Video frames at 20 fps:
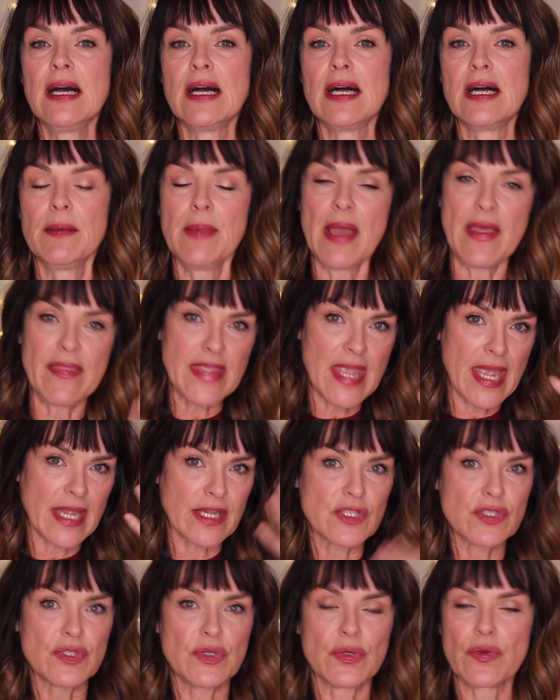um, and the
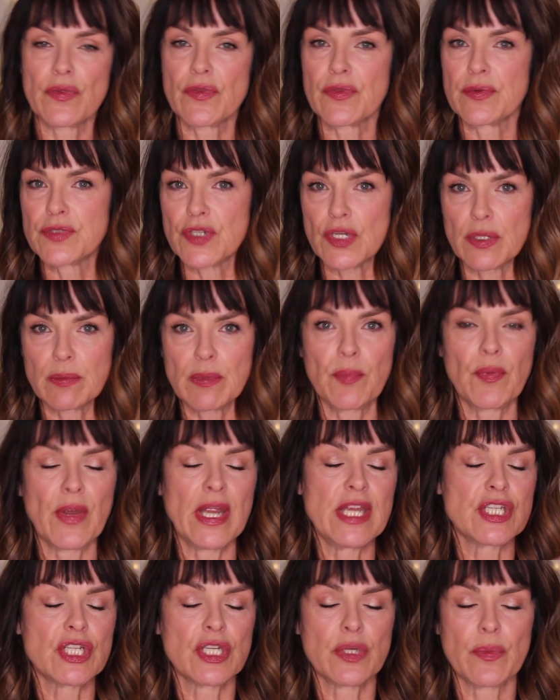external, the
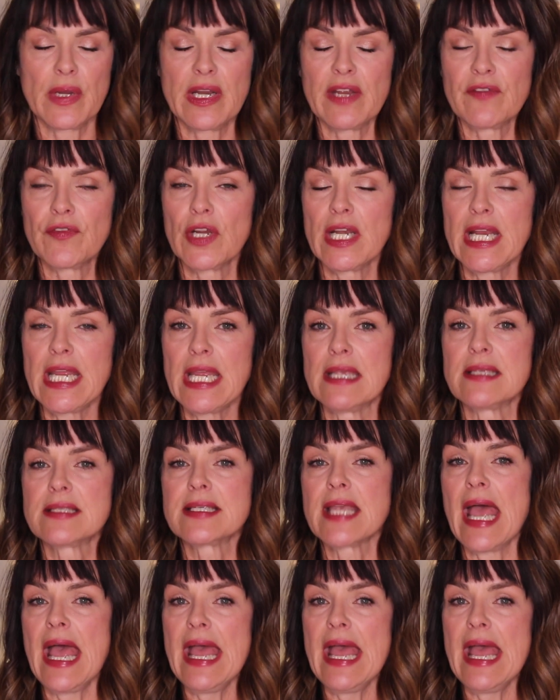dermabrasion or whatever it is,